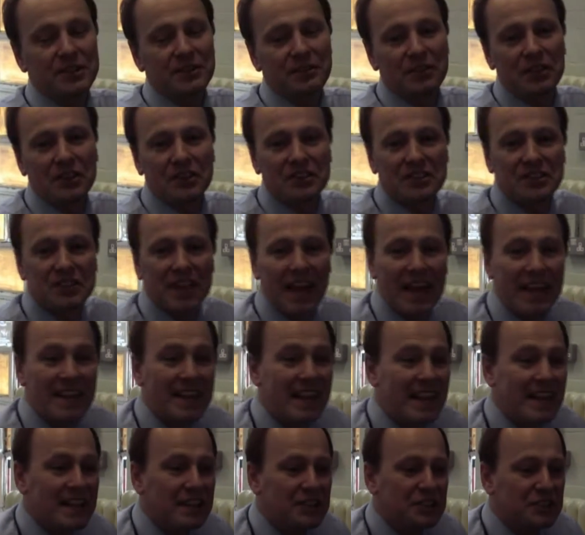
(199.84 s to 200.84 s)
seven
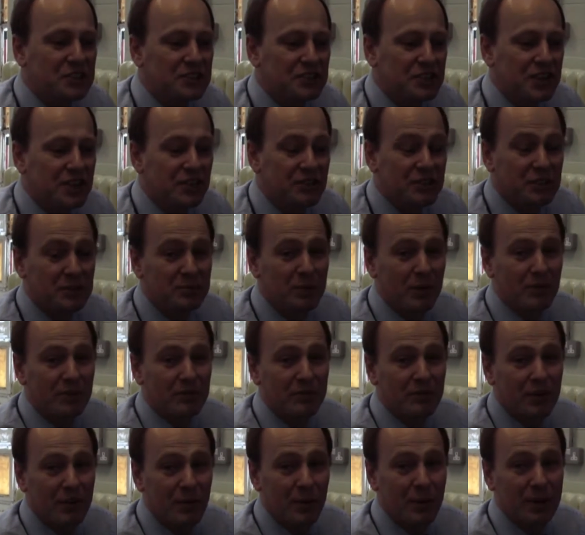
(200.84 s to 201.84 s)
and eight uh,
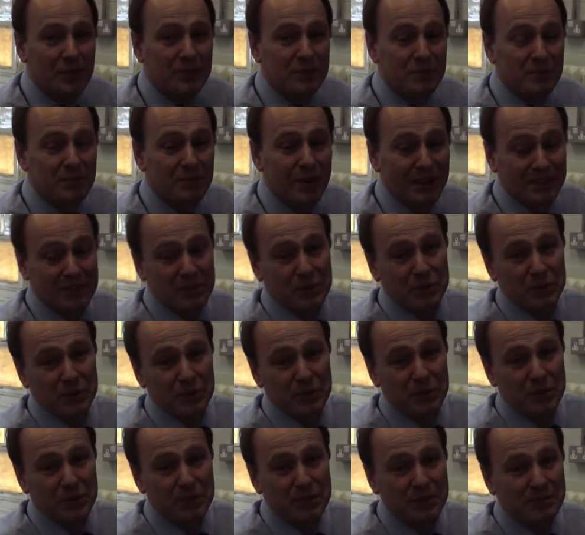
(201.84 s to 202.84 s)
respond very well to practical
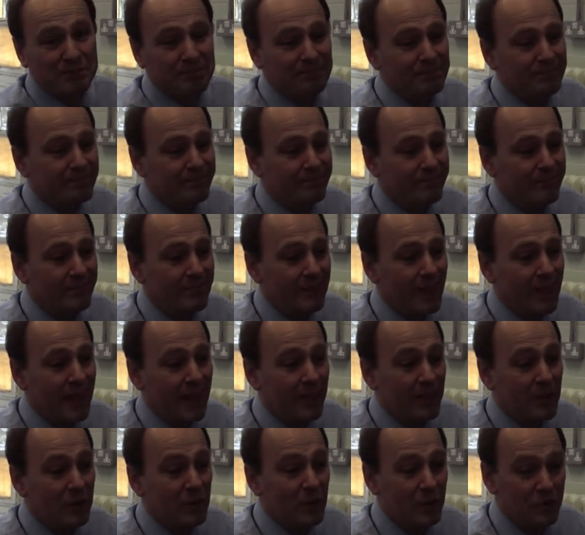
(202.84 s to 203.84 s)
work
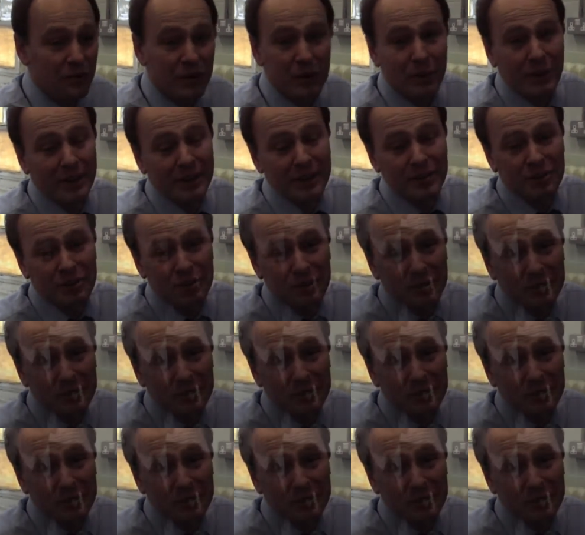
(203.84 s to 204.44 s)
and they work very well in